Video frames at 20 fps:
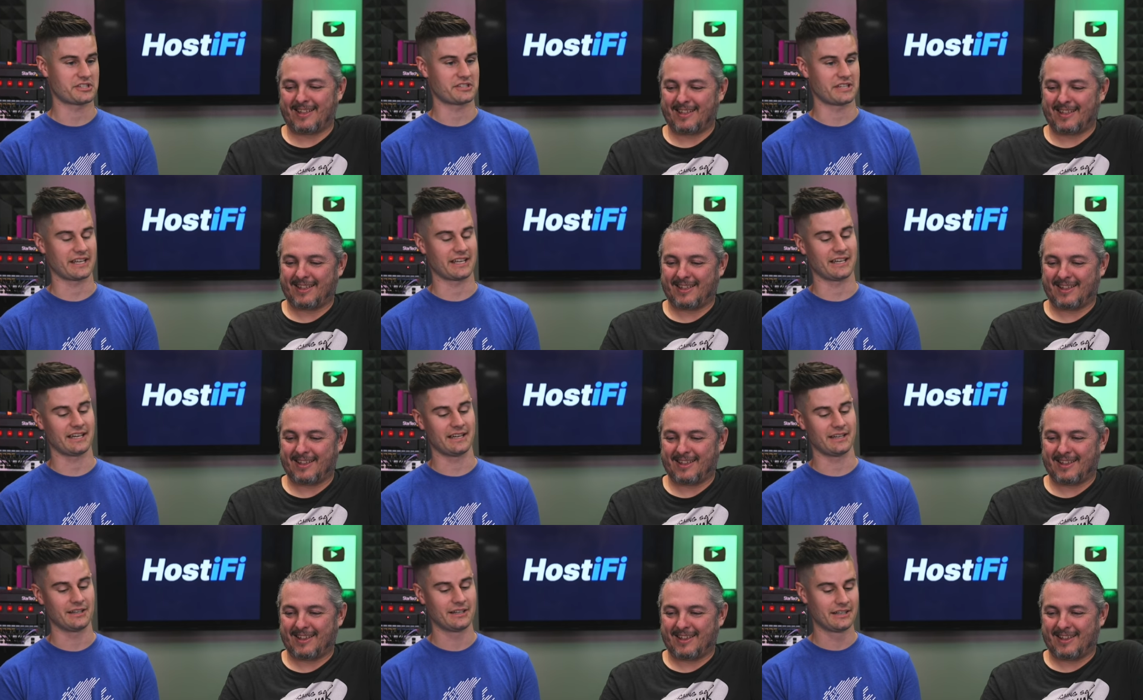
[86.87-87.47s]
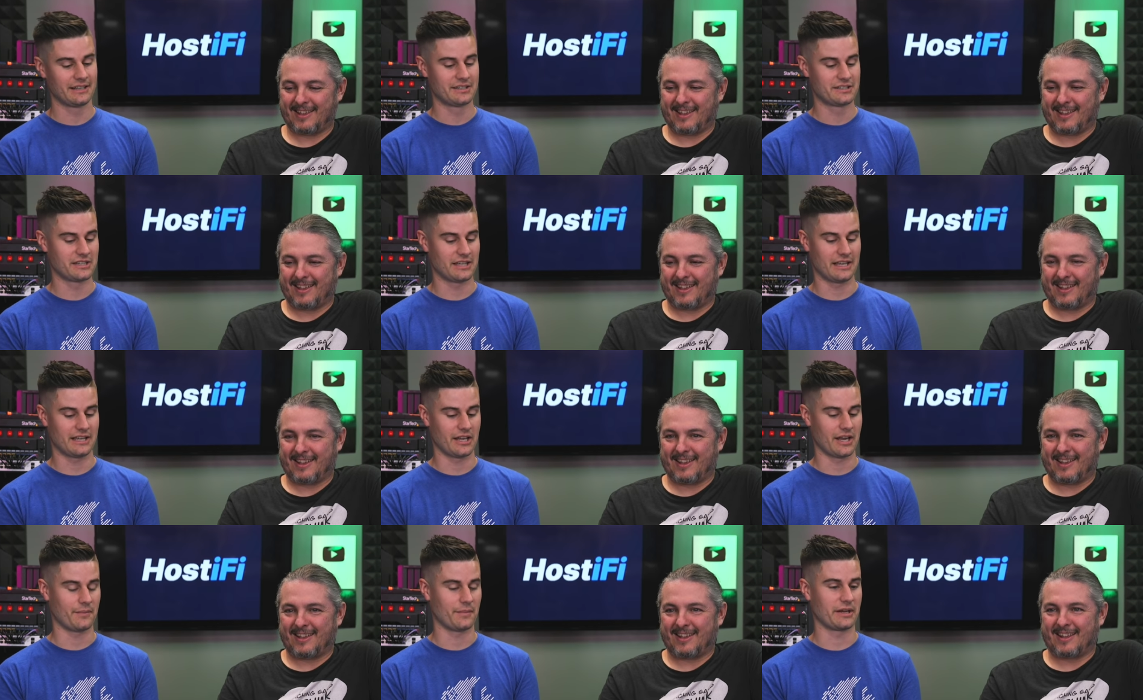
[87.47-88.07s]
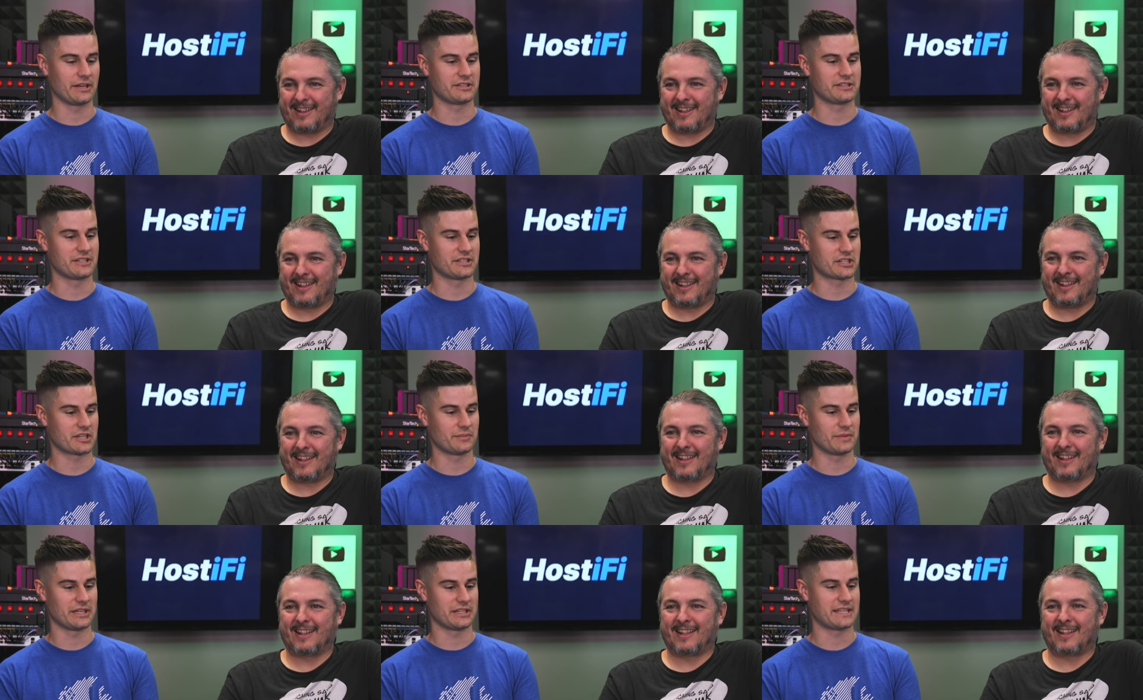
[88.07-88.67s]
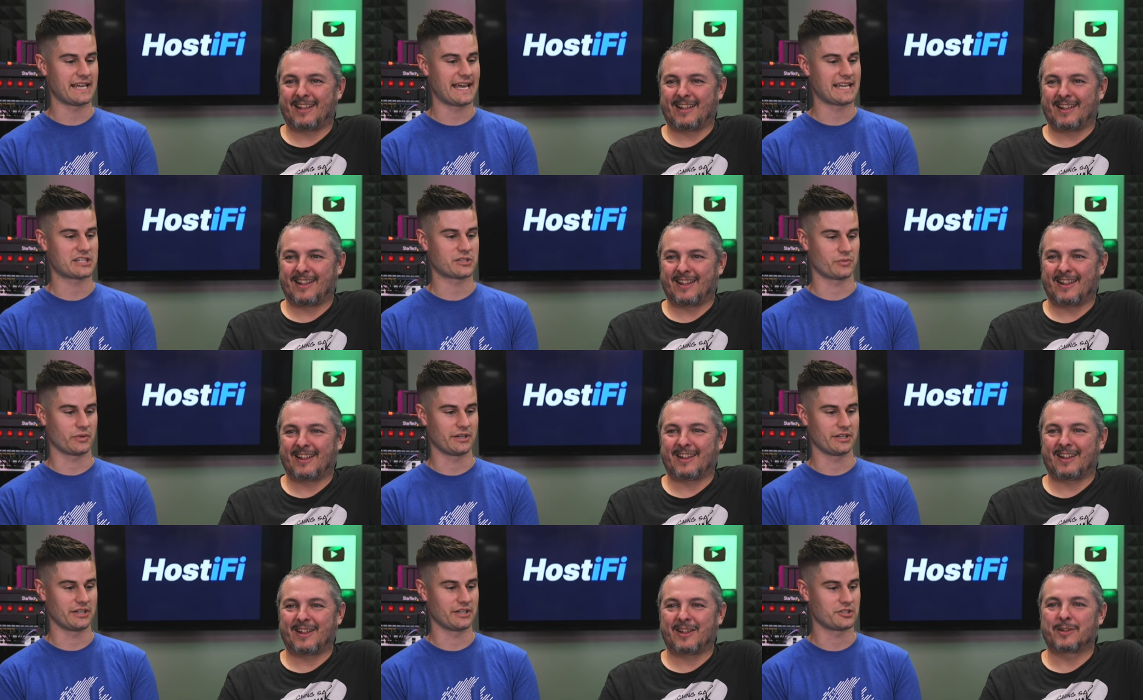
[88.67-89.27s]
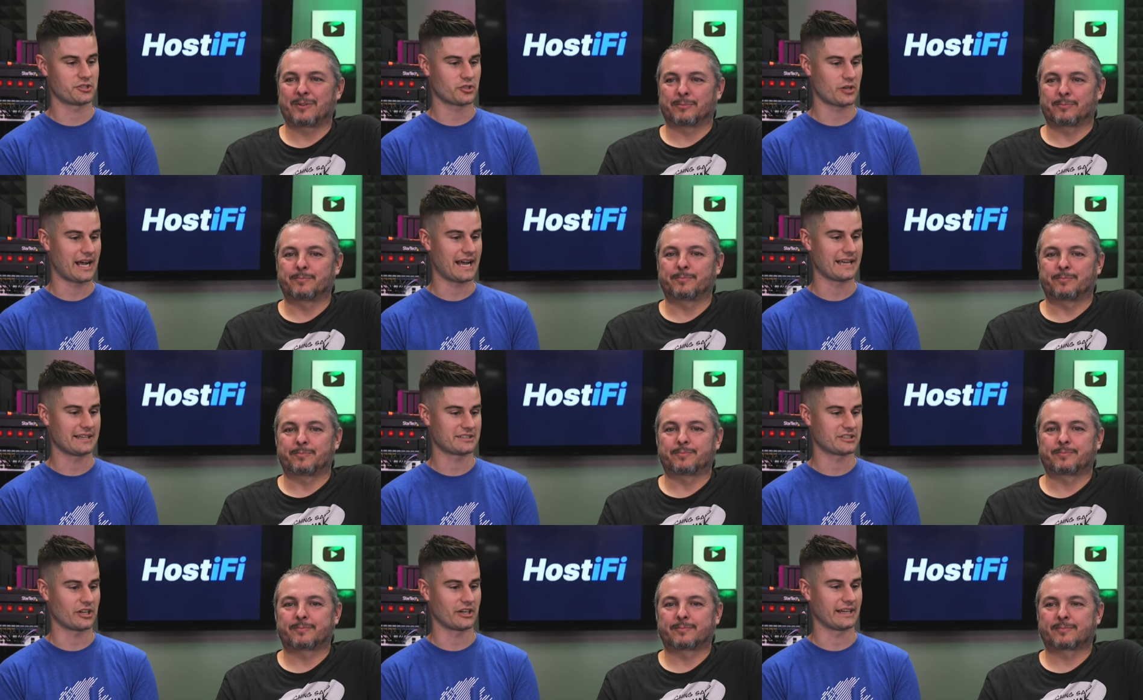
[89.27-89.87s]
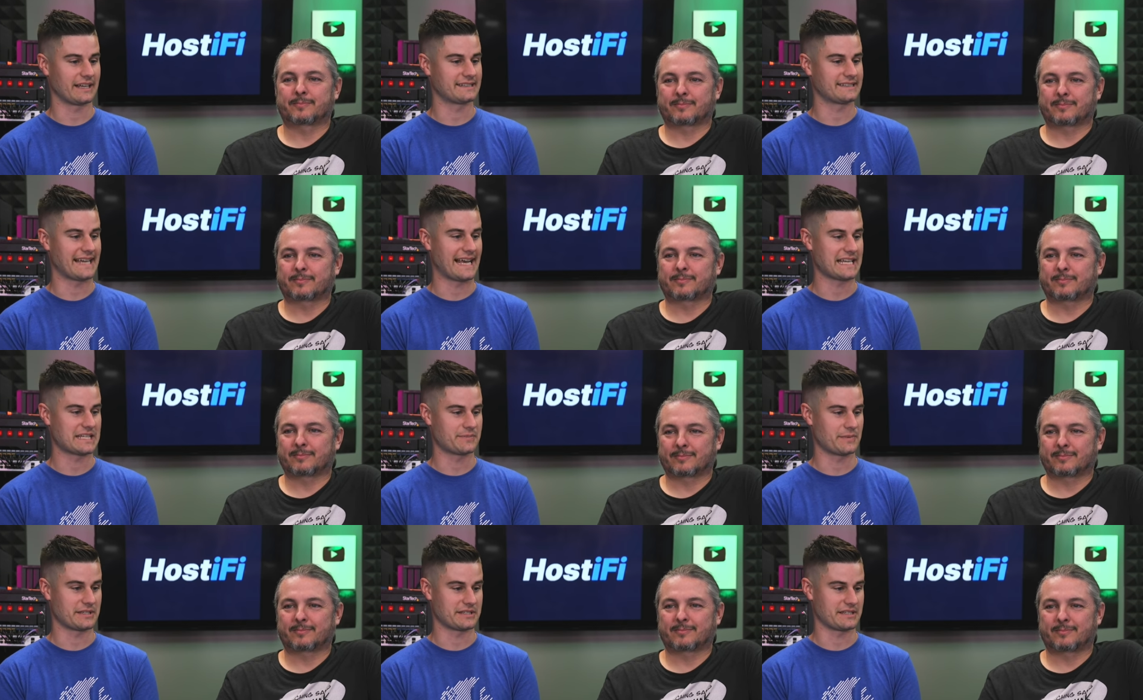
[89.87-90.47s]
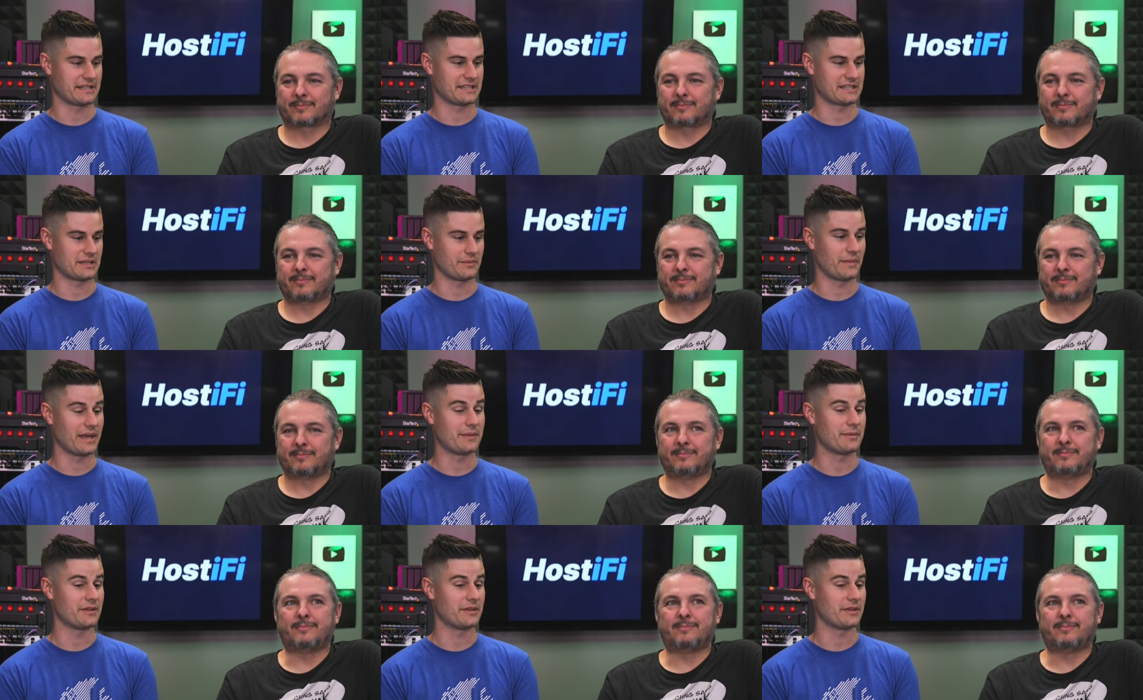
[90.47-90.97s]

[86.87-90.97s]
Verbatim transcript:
Speaker 1: like a yeah, I'm gonna this is gonna be a test run to try starting a SaaS business, and maybe